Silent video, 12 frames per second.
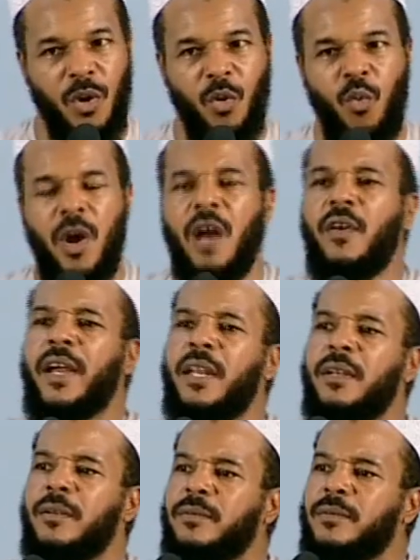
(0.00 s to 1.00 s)

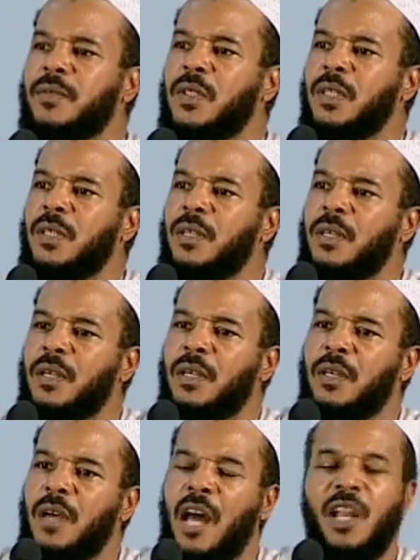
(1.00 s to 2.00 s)
wherein
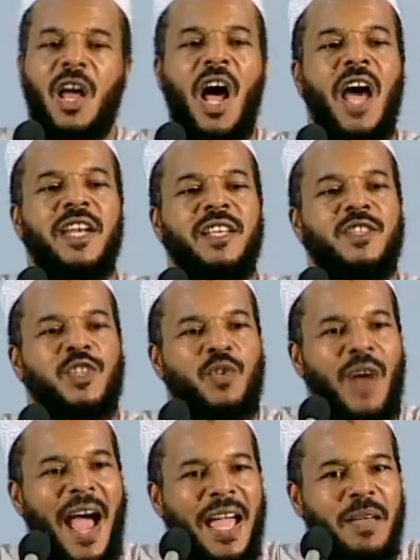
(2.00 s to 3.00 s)
Allah
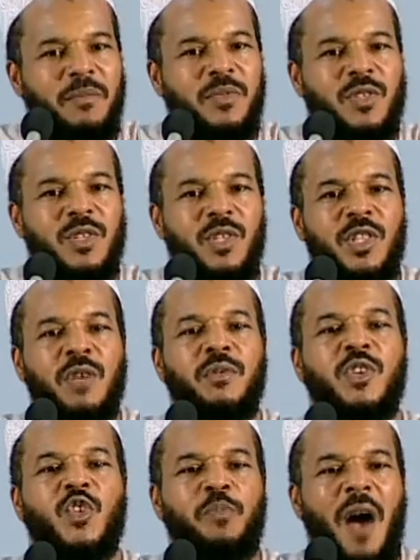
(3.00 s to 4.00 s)
describes the
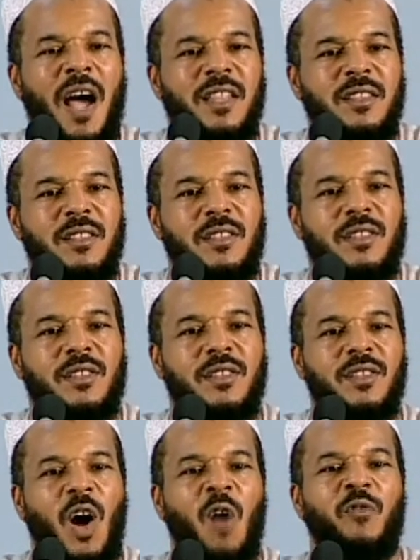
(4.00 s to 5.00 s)
response
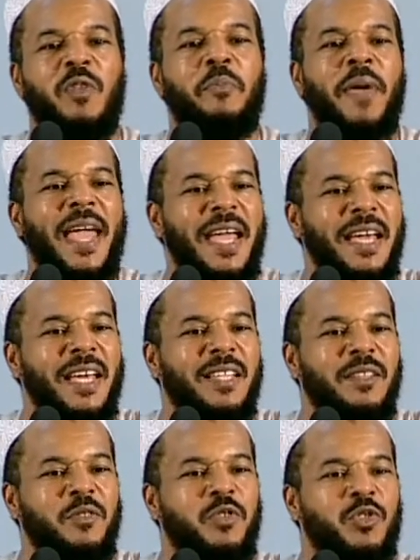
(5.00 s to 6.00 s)
of the
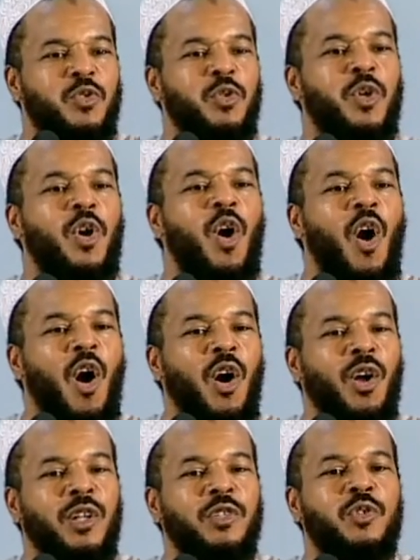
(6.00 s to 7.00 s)
pagans to the
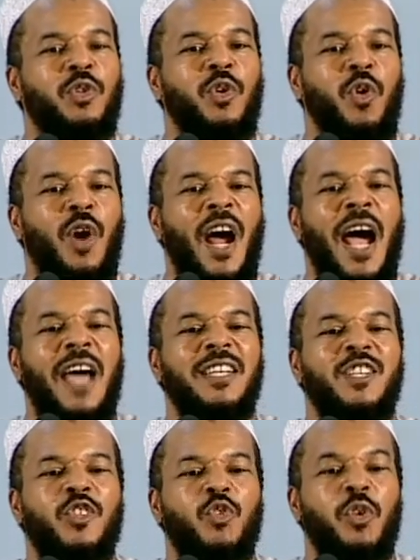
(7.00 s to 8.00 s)
call to the Quran
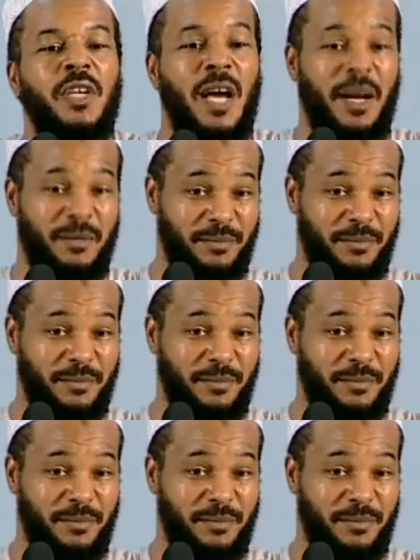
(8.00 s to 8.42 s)
and the Sunnah.